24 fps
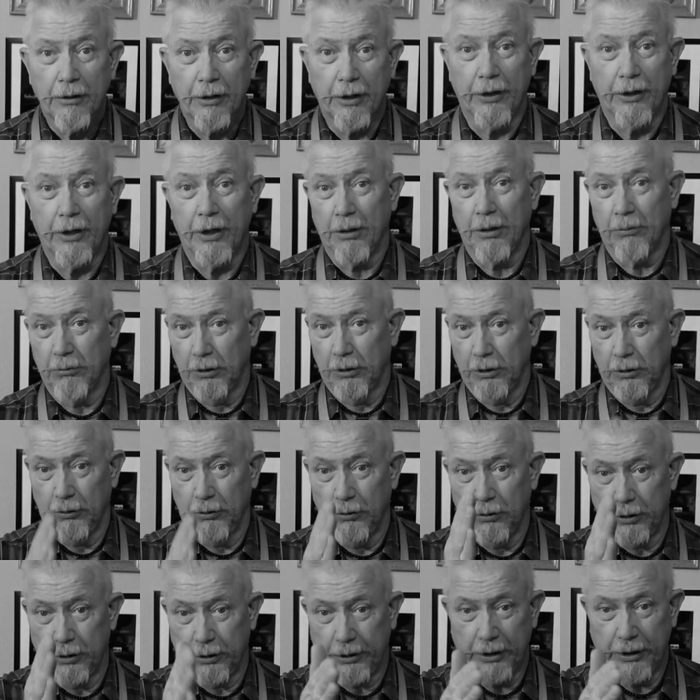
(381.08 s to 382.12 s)
And then I'm going to
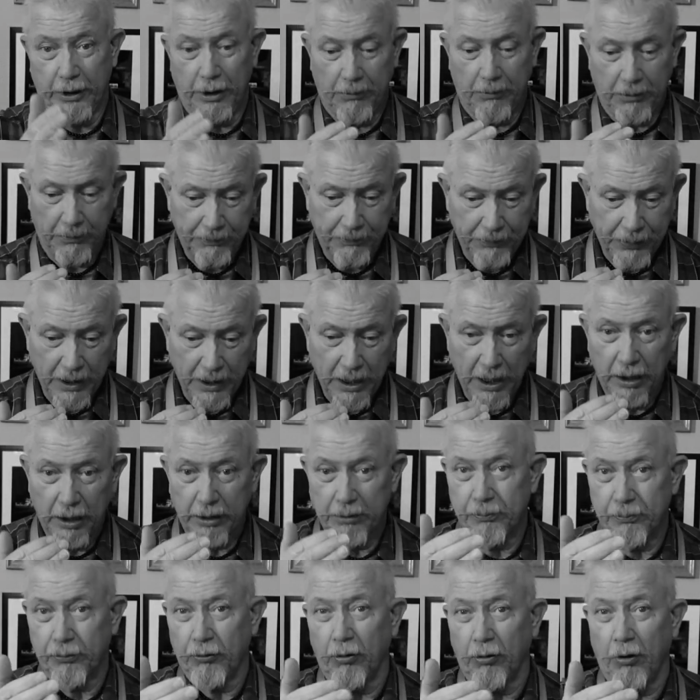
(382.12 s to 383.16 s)
look, and I'm
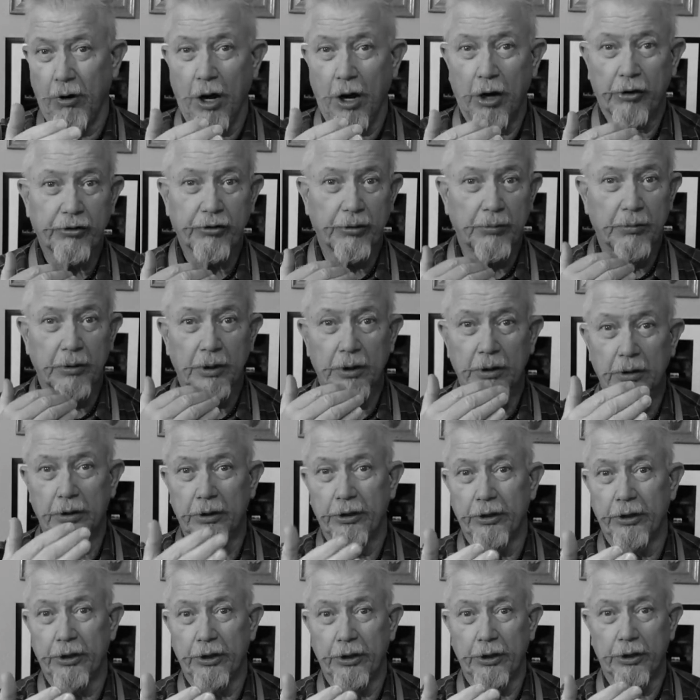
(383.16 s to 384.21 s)
about
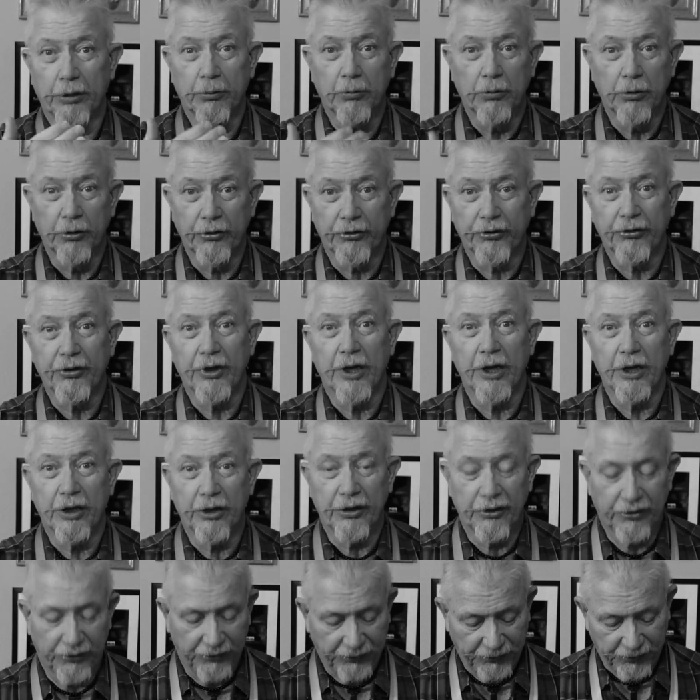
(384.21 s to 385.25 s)
approximately, we'll
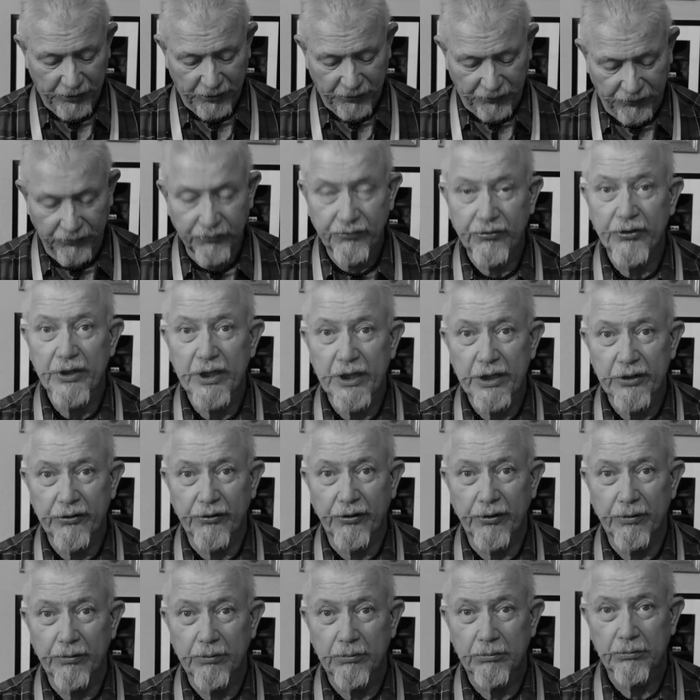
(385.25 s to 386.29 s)
say 6
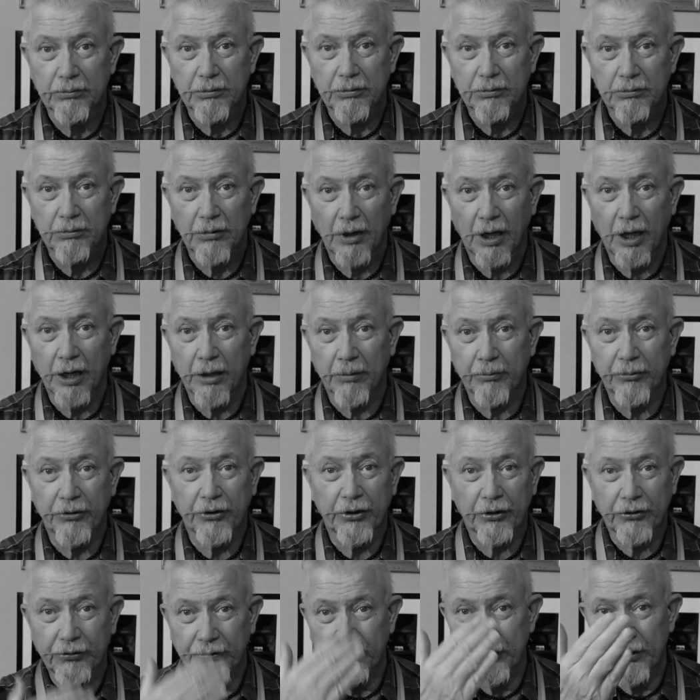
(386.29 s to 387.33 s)
feet. I am
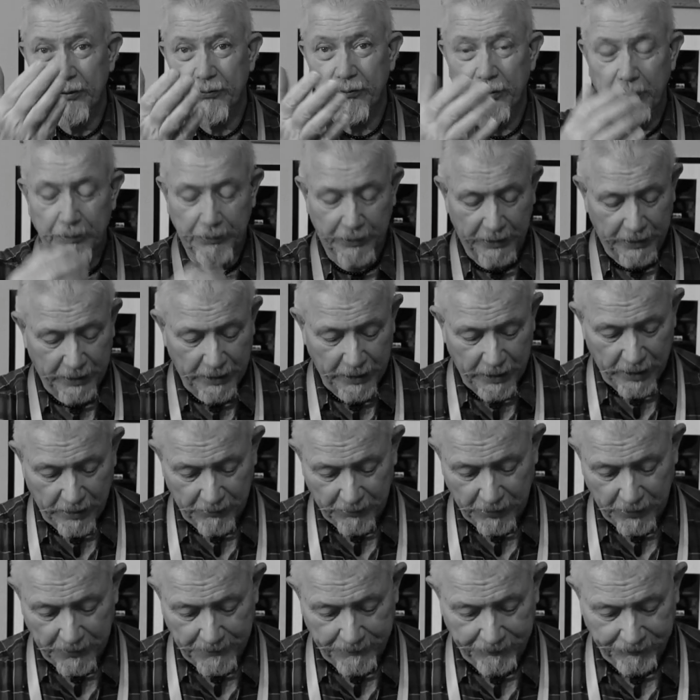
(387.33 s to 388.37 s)
6 feet from the
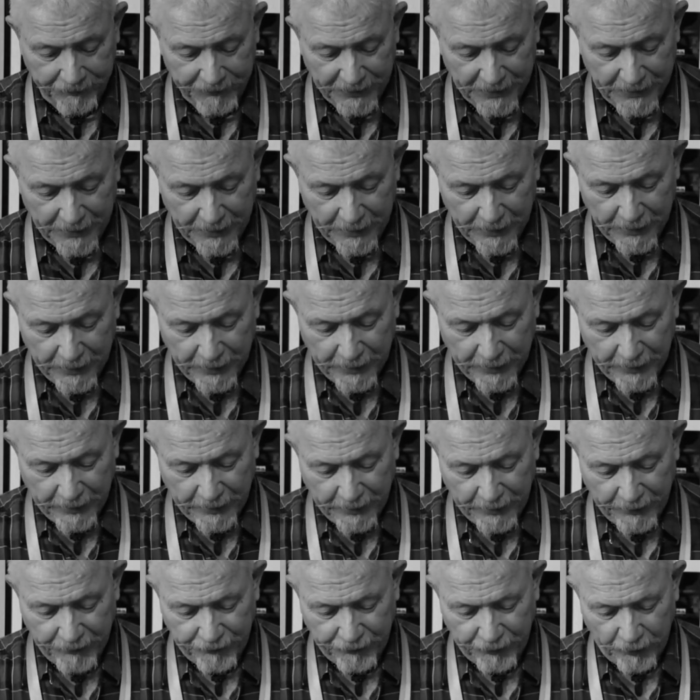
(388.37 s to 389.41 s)
camera.
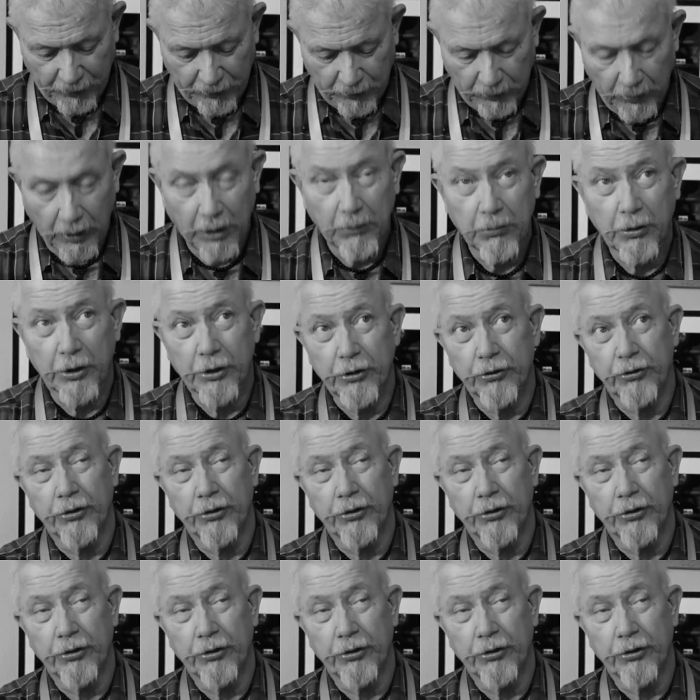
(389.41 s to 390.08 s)
And so I'm going